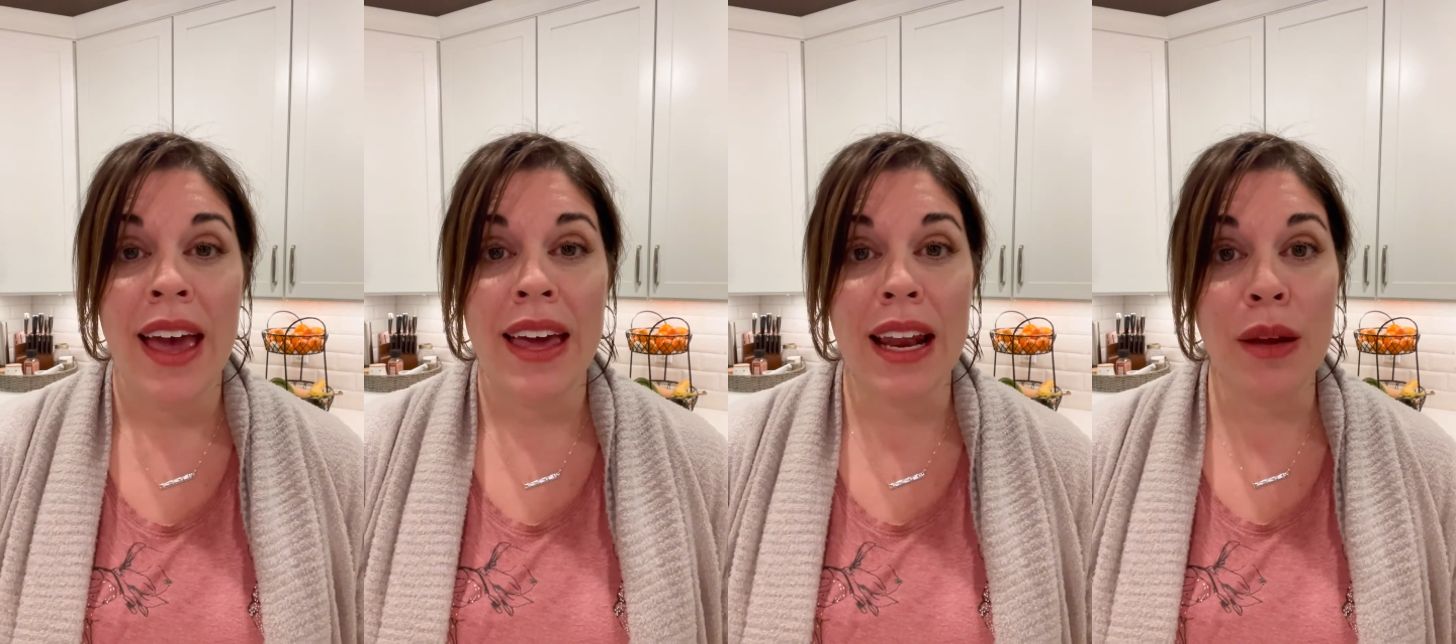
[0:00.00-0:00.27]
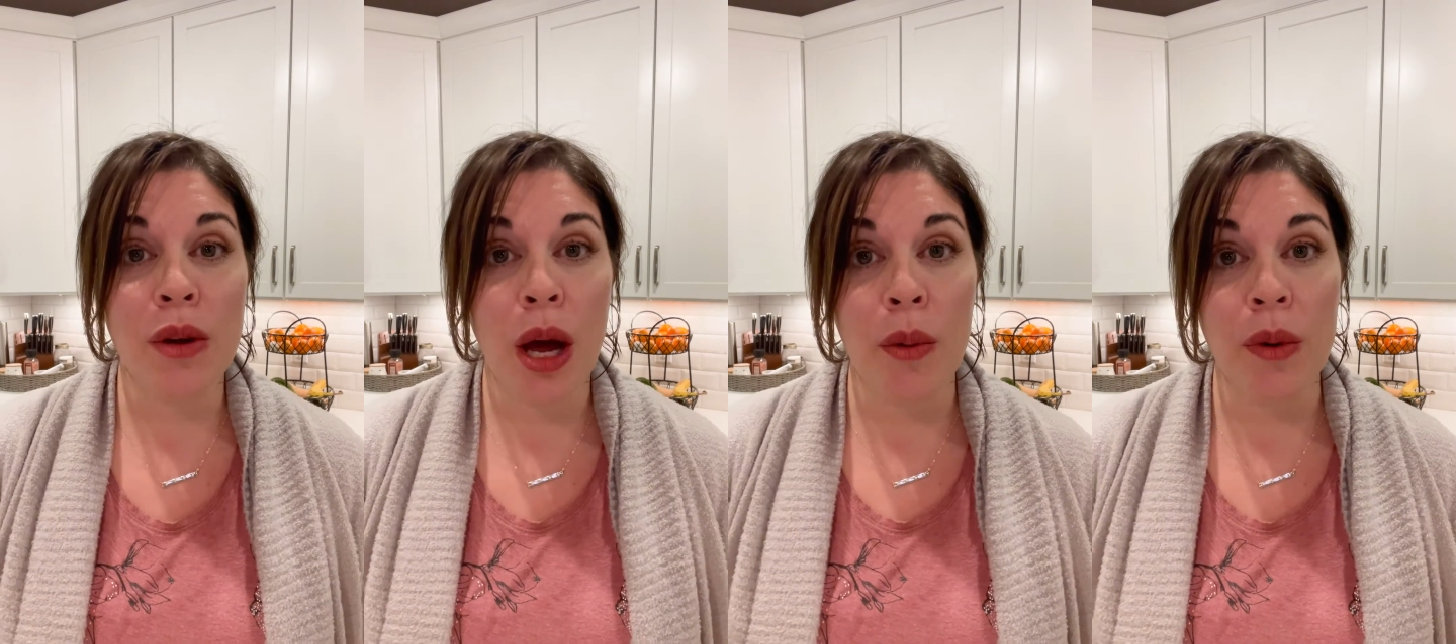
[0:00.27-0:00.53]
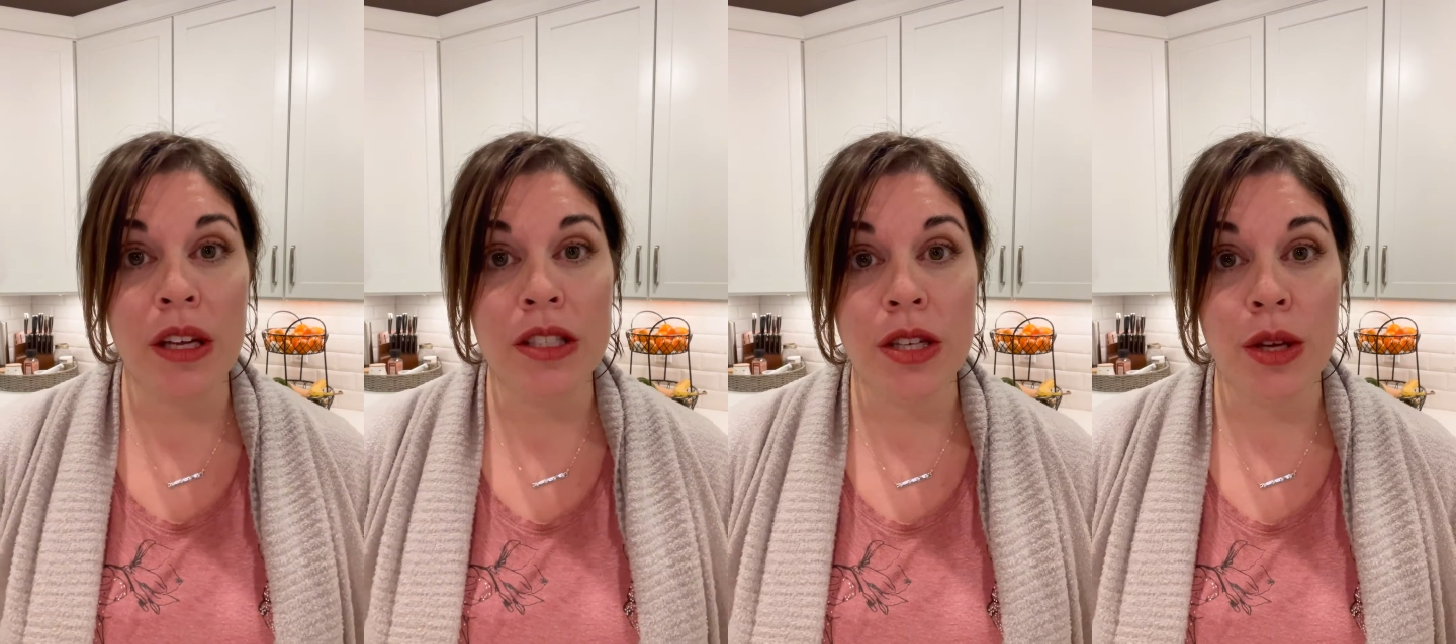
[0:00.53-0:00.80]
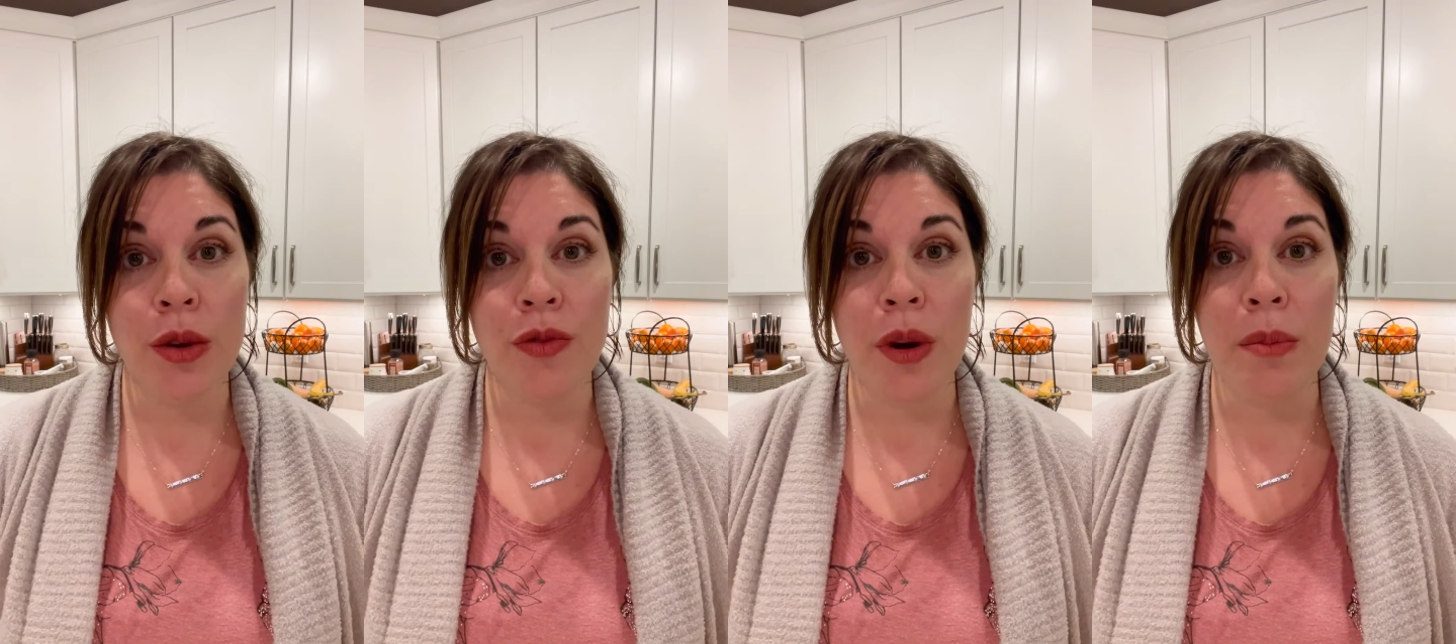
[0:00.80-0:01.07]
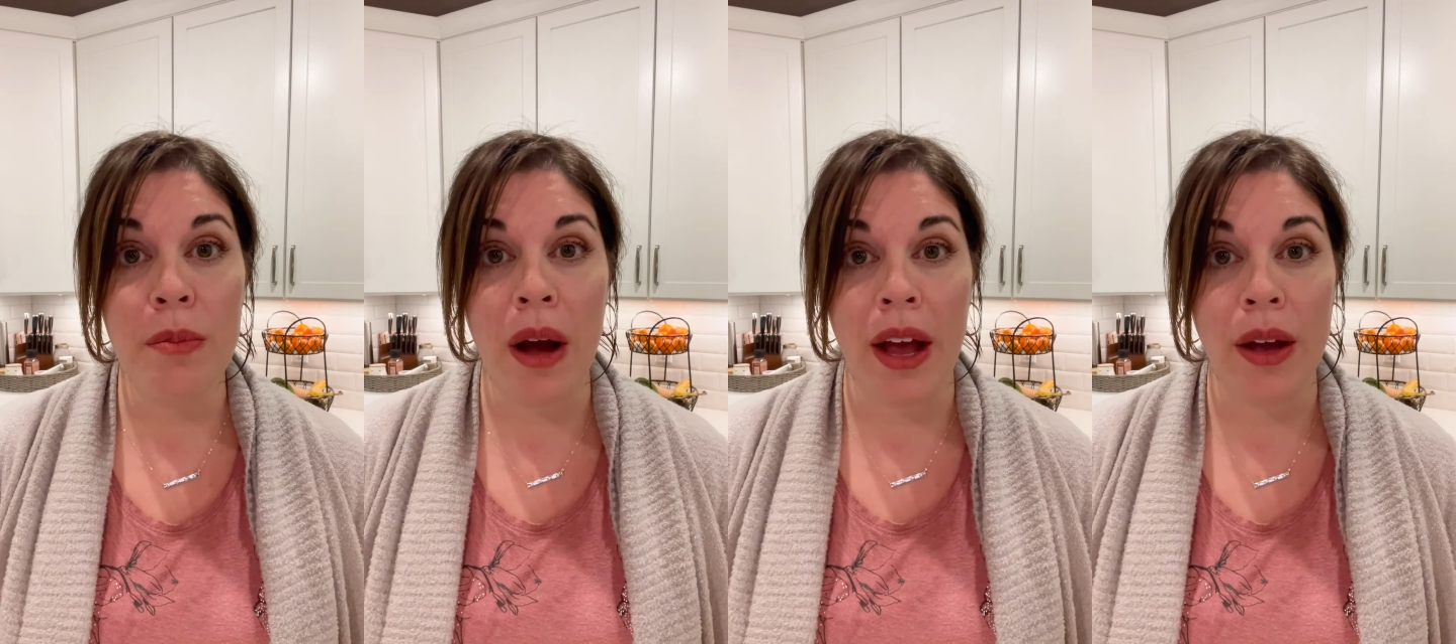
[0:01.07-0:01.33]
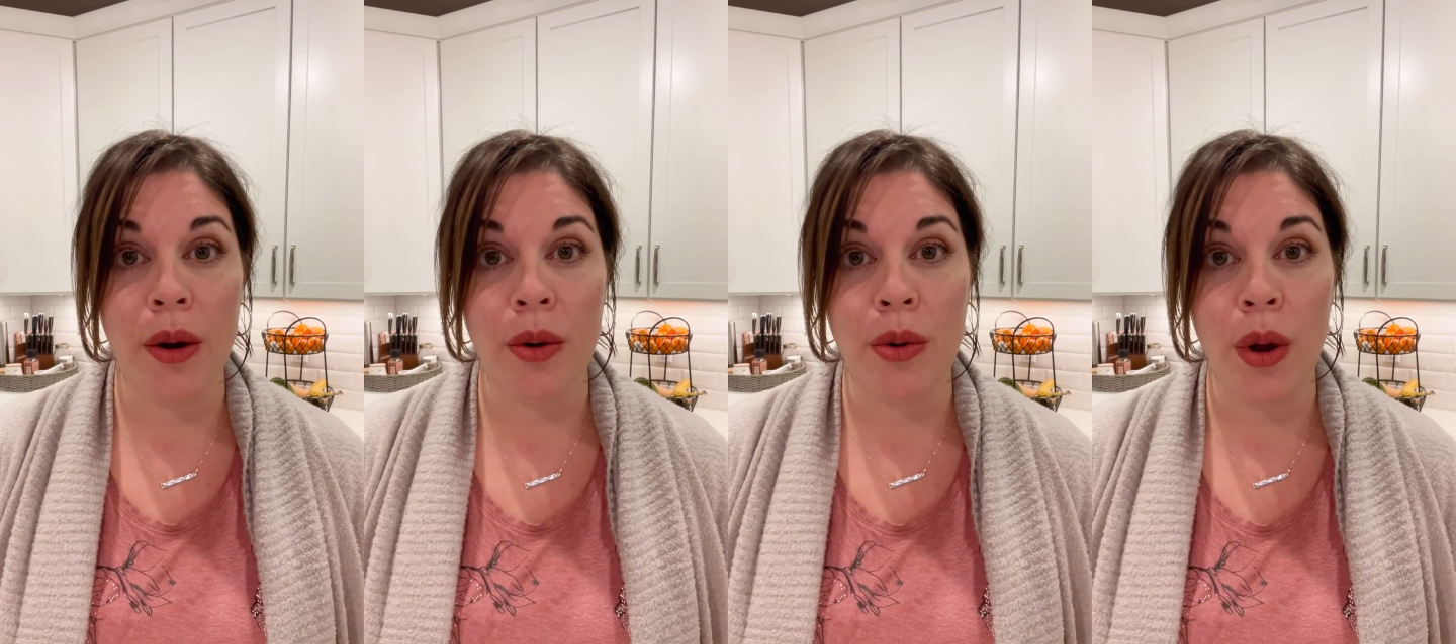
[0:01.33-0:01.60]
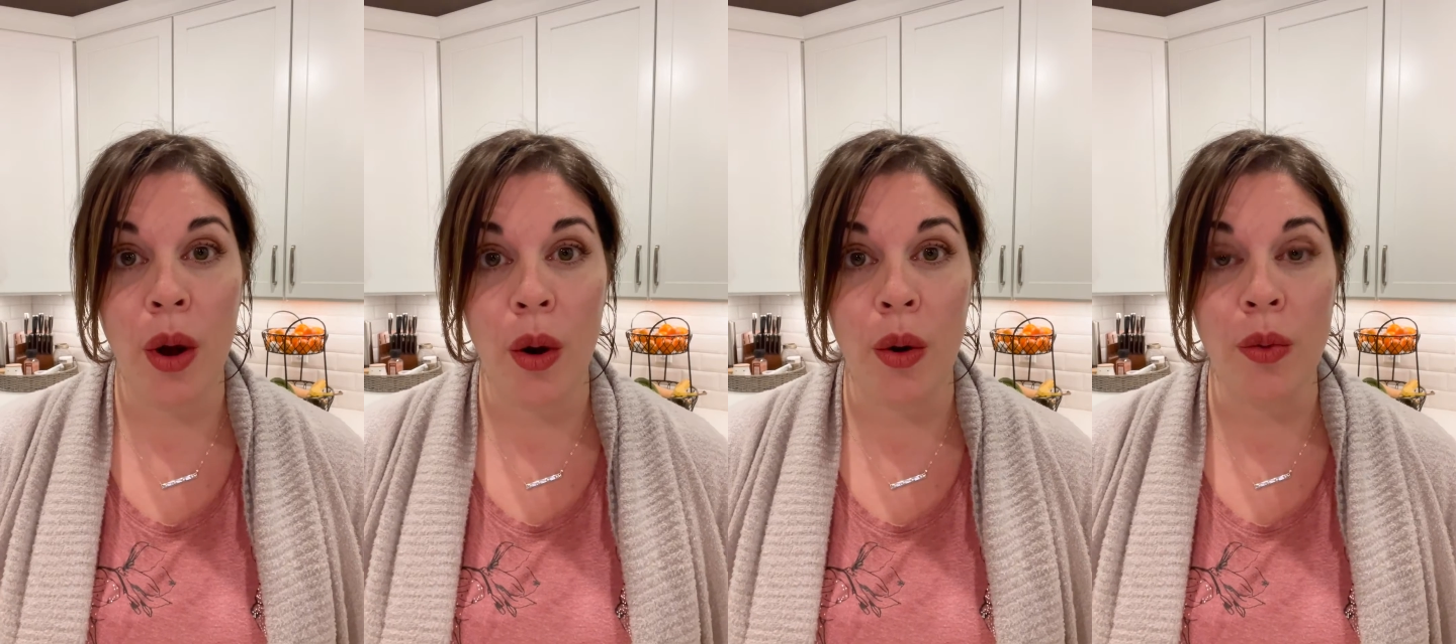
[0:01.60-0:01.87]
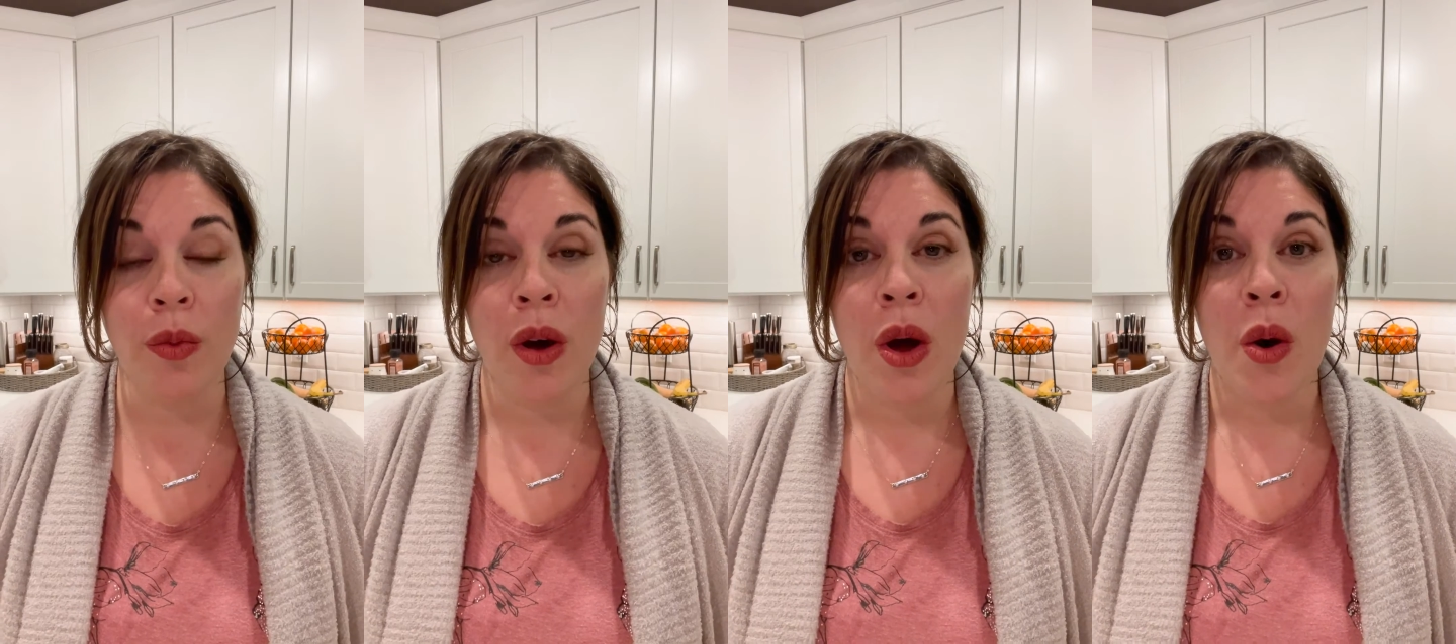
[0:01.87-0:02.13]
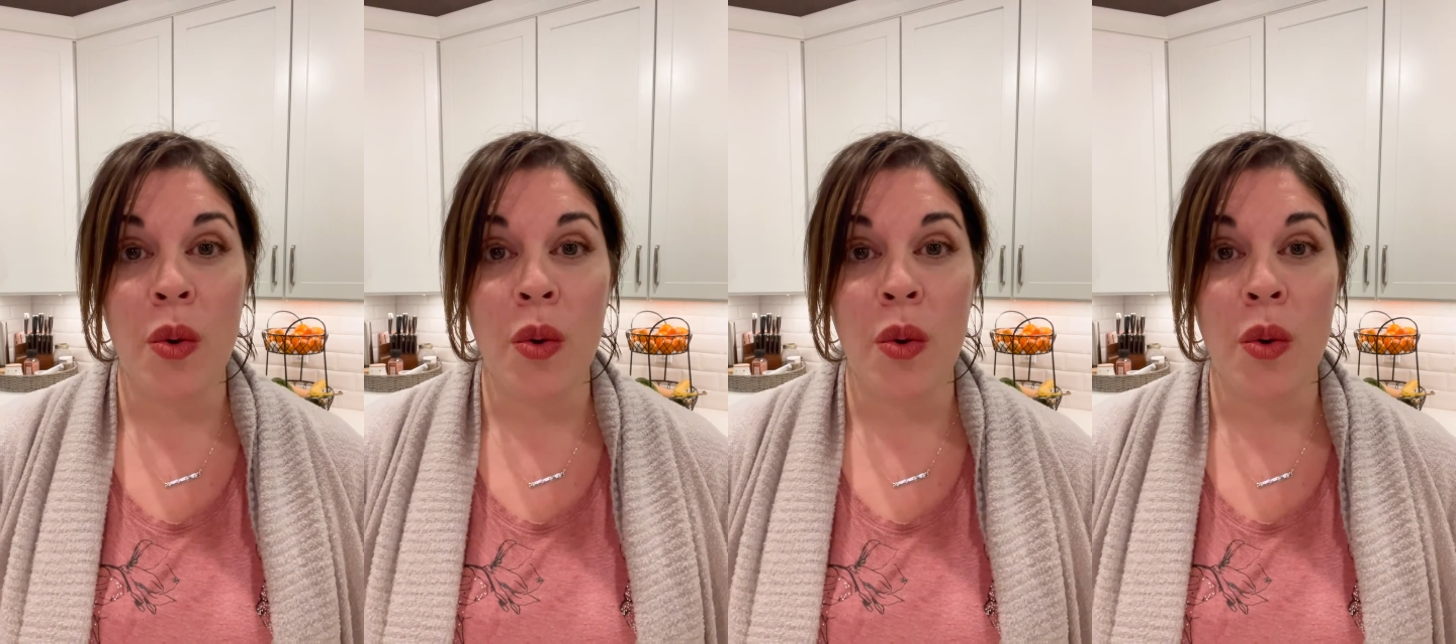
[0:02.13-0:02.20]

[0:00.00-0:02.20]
and I'm coming to you from my own home